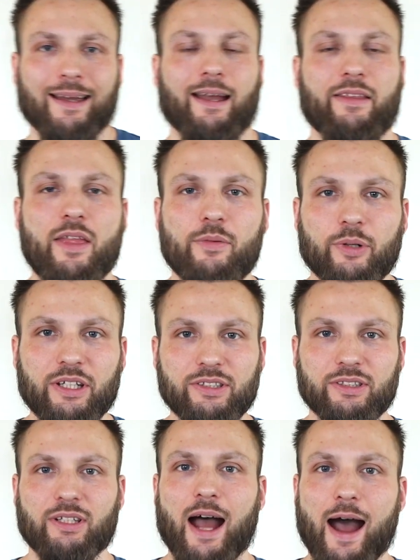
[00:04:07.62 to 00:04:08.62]
Another
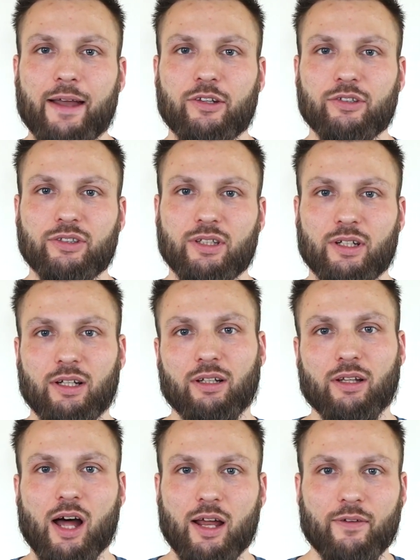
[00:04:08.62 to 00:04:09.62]
reason I used a
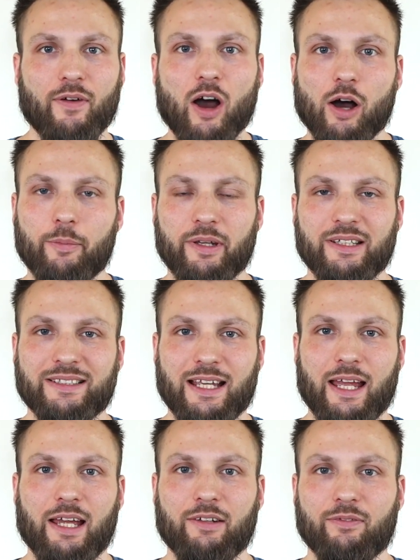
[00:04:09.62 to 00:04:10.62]
lot of
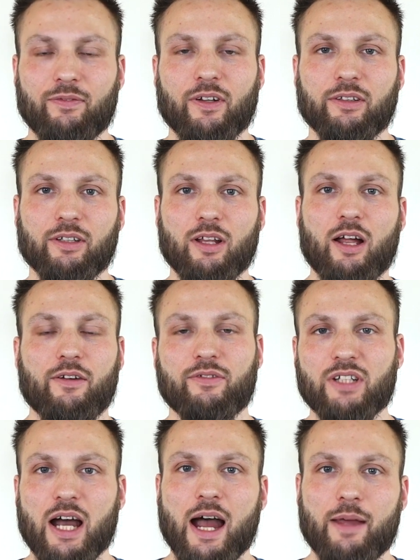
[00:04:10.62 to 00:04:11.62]
hobbies and filled a lot
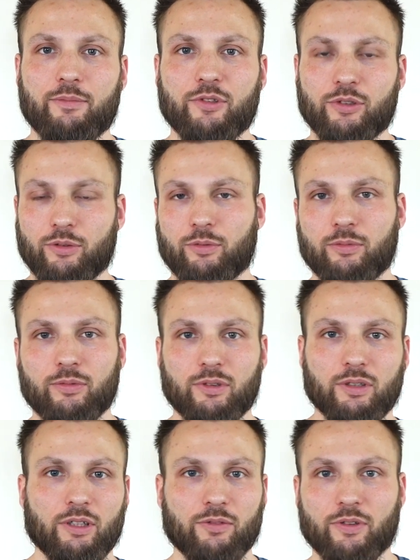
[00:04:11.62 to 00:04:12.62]
of time doing
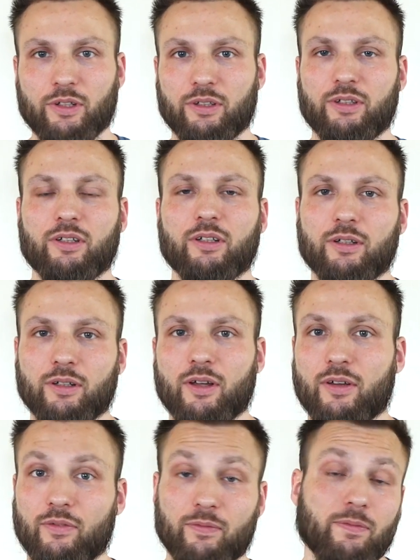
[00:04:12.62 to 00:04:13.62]
different
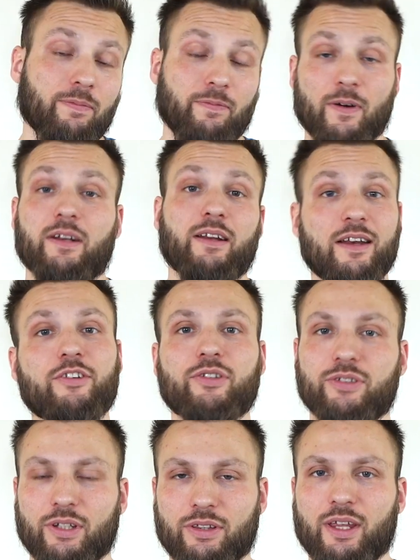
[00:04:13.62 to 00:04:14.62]
fun and
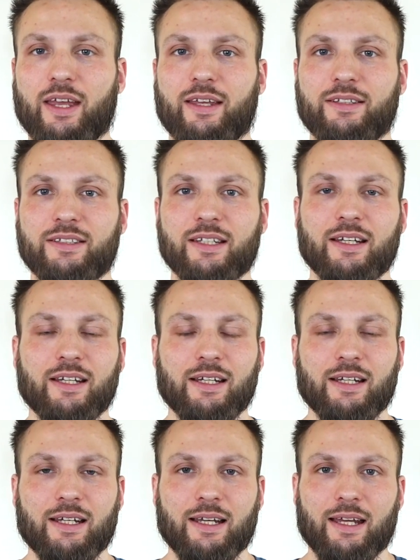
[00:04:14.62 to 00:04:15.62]
interesting things
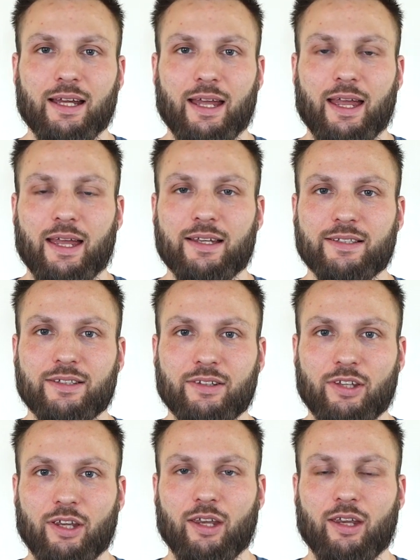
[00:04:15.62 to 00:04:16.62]

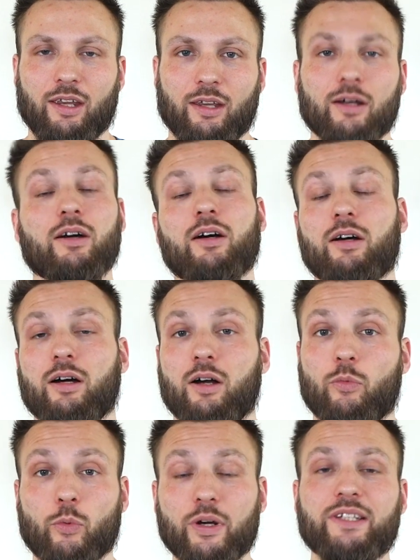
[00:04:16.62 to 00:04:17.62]
is the
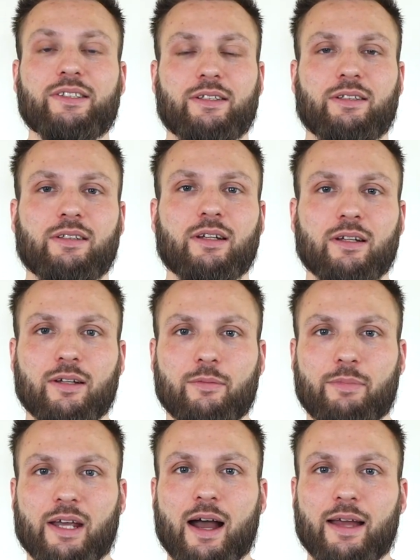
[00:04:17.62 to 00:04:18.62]
reason
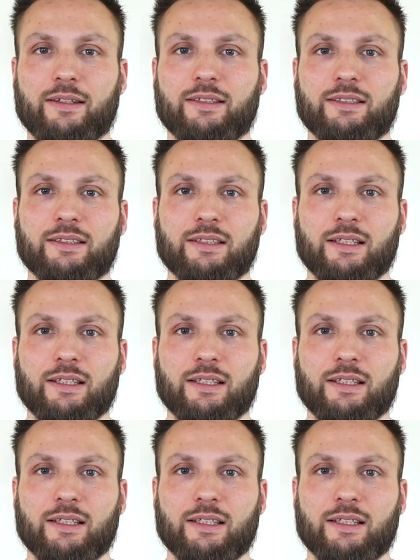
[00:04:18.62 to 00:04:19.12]
behind it.